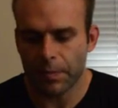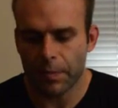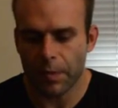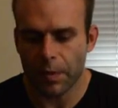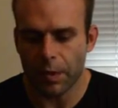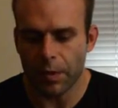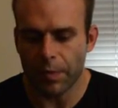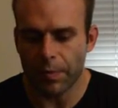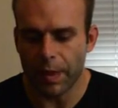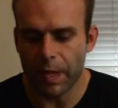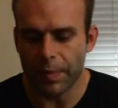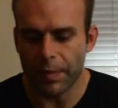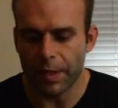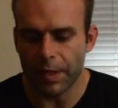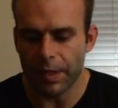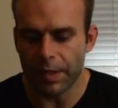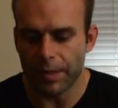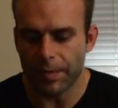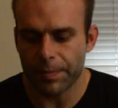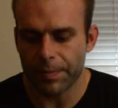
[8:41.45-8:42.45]

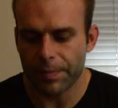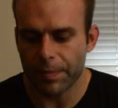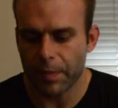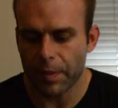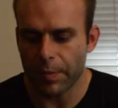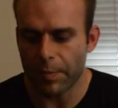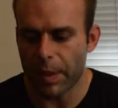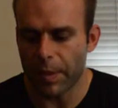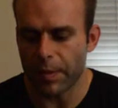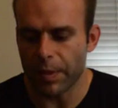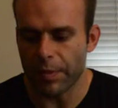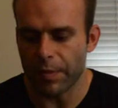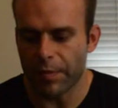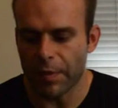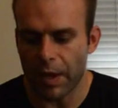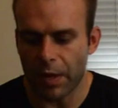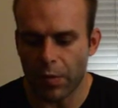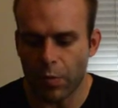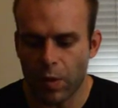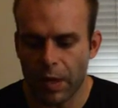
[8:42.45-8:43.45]
maybe
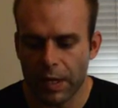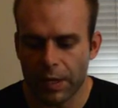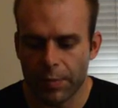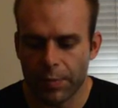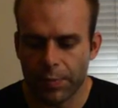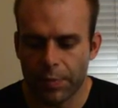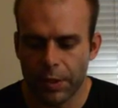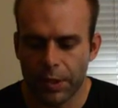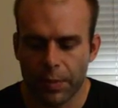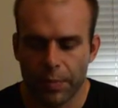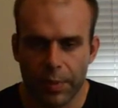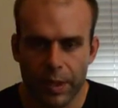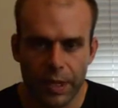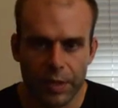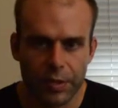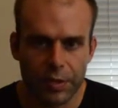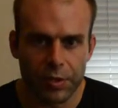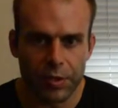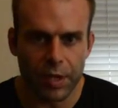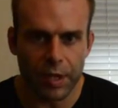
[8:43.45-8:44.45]
found a way to put the
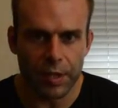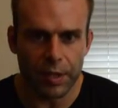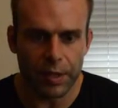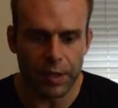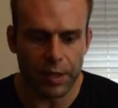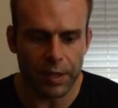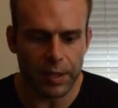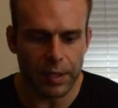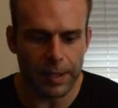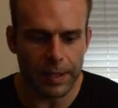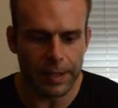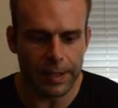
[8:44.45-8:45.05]
buttons on the